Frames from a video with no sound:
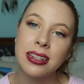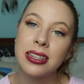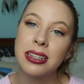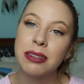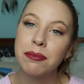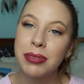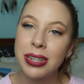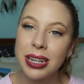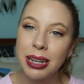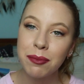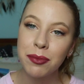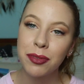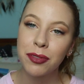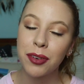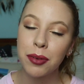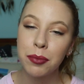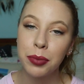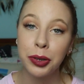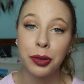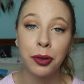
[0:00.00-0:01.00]
and some tips
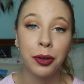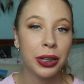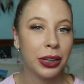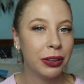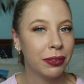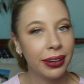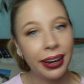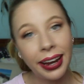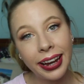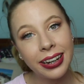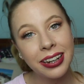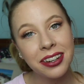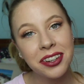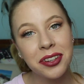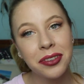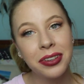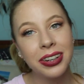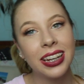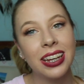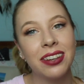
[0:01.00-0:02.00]
from it, or you related
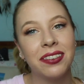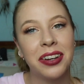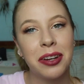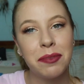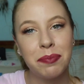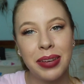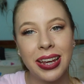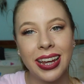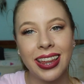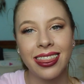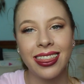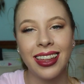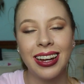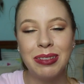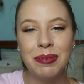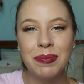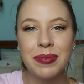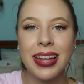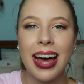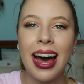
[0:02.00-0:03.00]
to it, give it a big
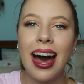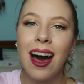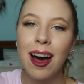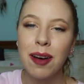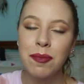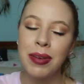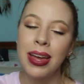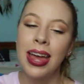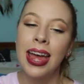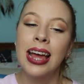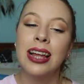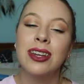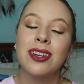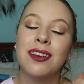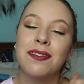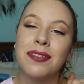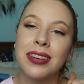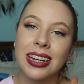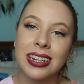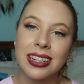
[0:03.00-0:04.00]
thumbs up.
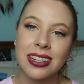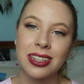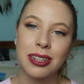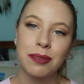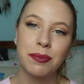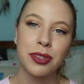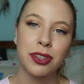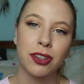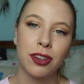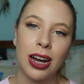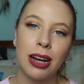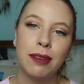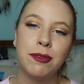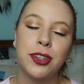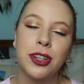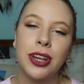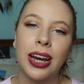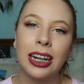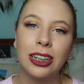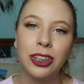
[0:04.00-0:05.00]
Don't forget to subscribe
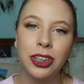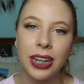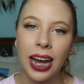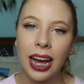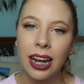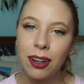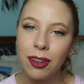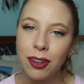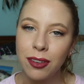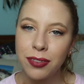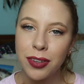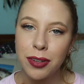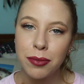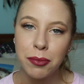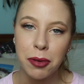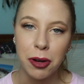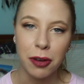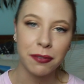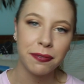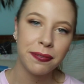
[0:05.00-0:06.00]
to our channel for
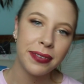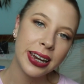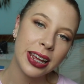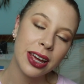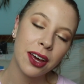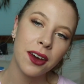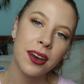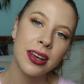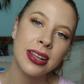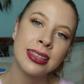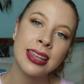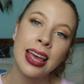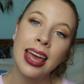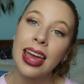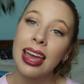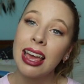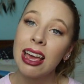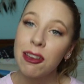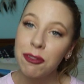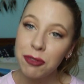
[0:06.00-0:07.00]
more videos.
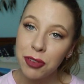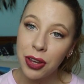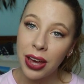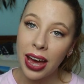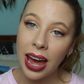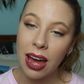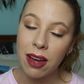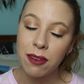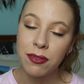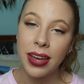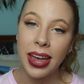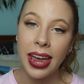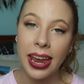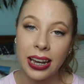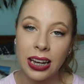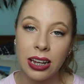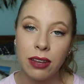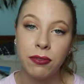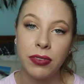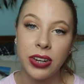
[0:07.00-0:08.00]
If you have
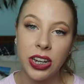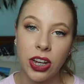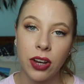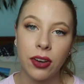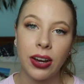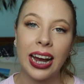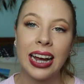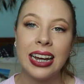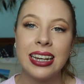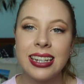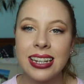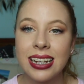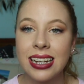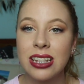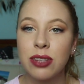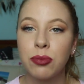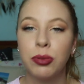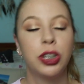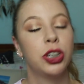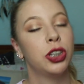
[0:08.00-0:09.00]
any video
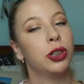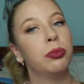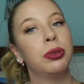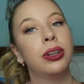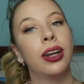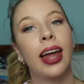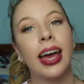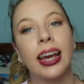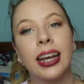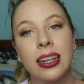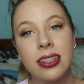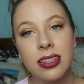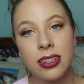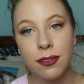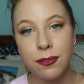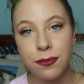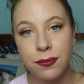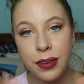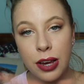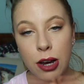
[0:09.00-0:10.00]
ideas which you would like us
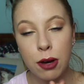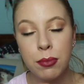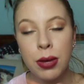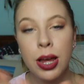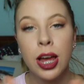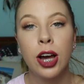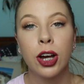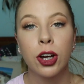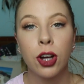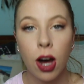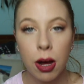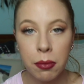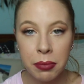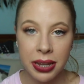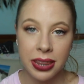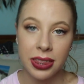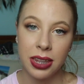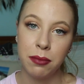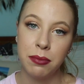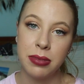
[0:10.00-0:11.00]
to film,
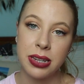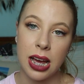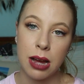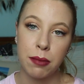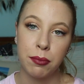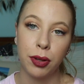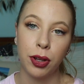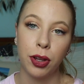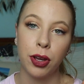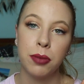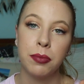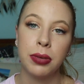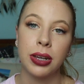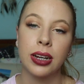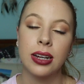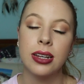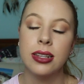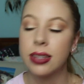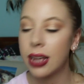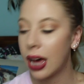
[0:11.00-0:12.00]
comment them down below,
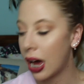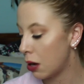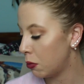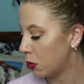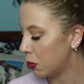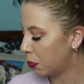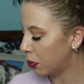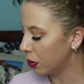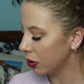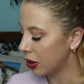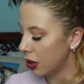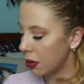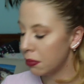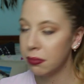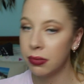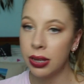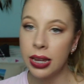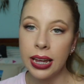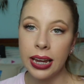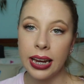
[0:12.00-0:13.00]
because I will put
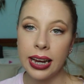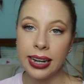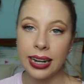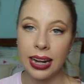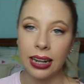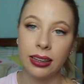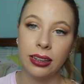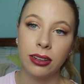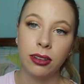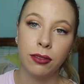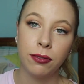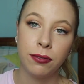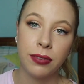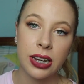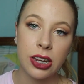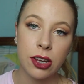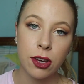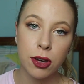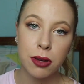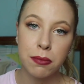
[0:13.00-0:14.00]
them in our little
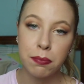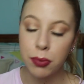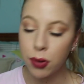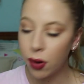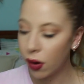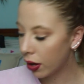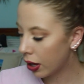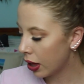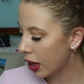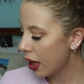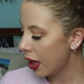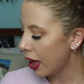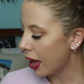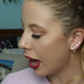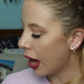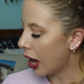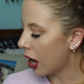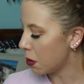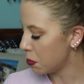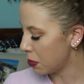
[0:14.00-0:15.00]
video book.
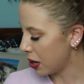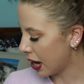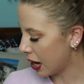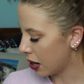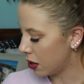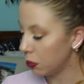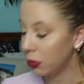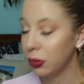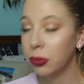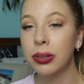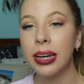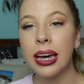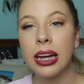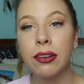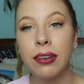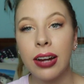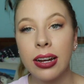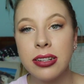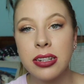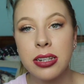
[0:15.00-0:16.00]
And we will
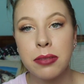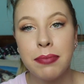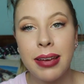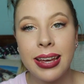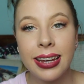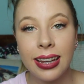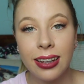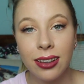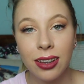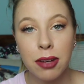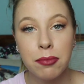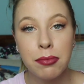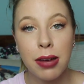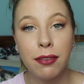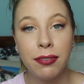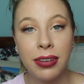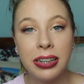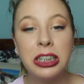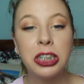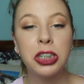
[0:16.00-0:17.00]
get around to making them
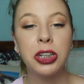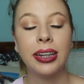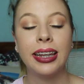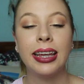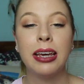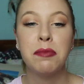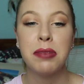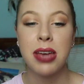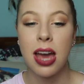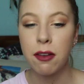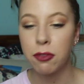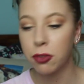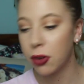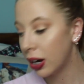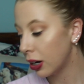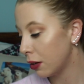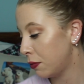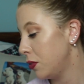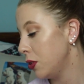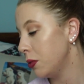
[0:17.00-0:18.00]
eventually. We have
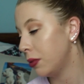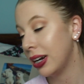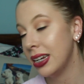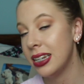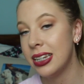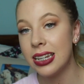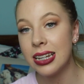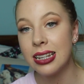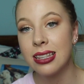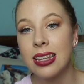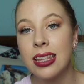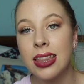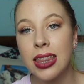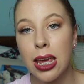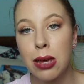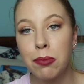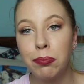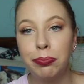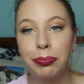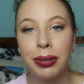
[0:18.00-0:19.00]
quite a few ideas in
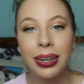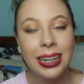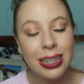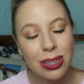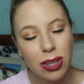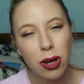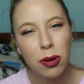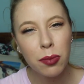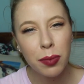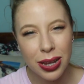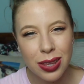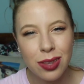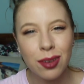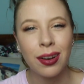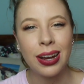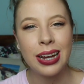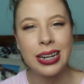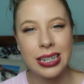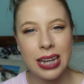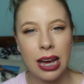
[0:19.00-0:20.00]
there, but it's always
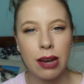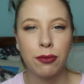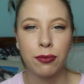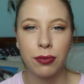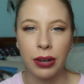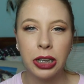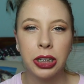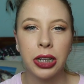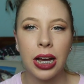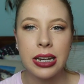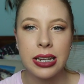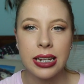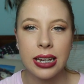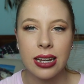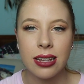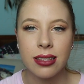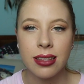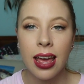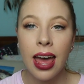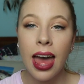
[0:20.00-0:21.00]
great to have fresh
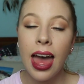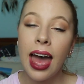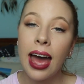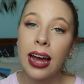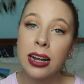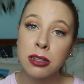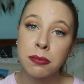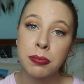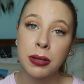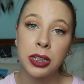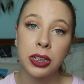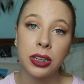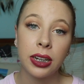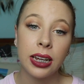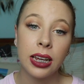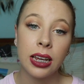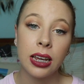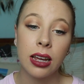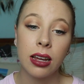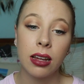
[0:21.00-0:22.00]
ideas, and
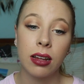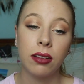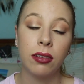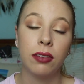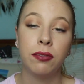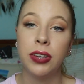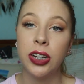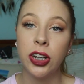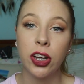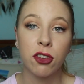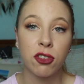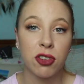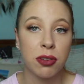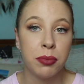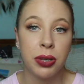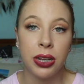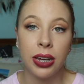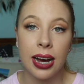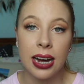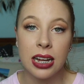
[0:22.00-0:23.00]
especially videos
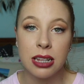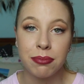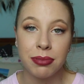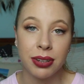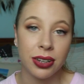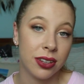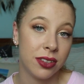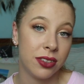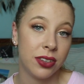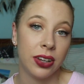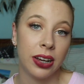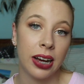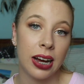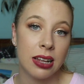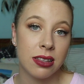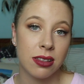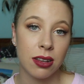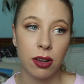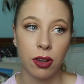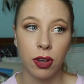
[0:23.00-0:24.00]
from you guys, because you
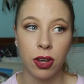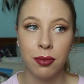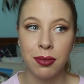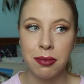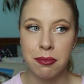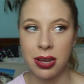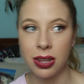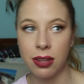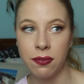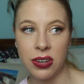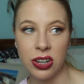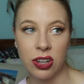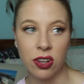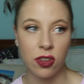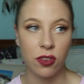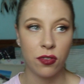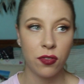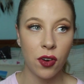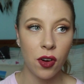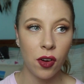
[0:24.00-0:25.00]
guys are who we make the
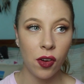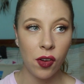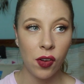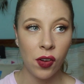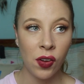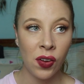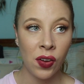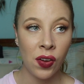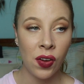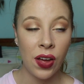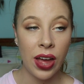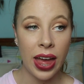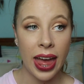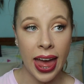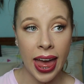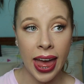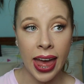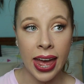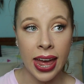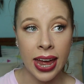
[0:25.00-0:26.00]
videos for,
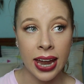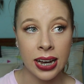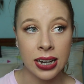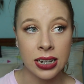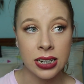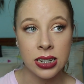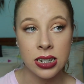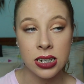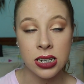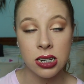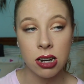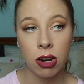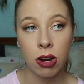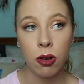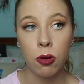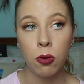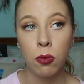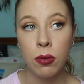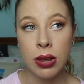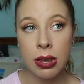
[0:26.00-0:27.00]
and
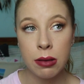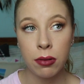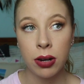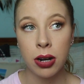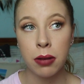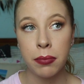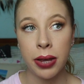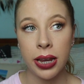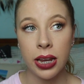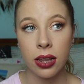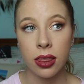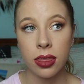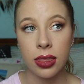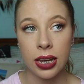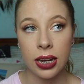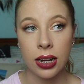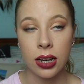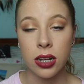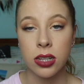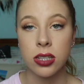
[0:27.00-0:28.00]
we want to make
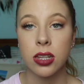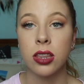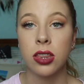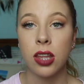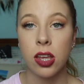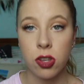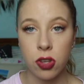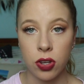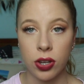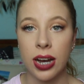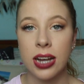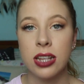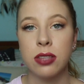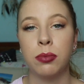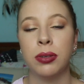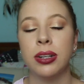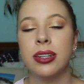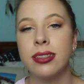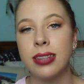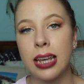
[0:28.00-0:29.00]
things that you guys
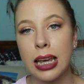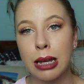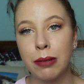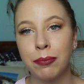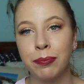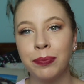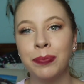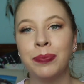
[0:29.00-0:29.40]
want to see.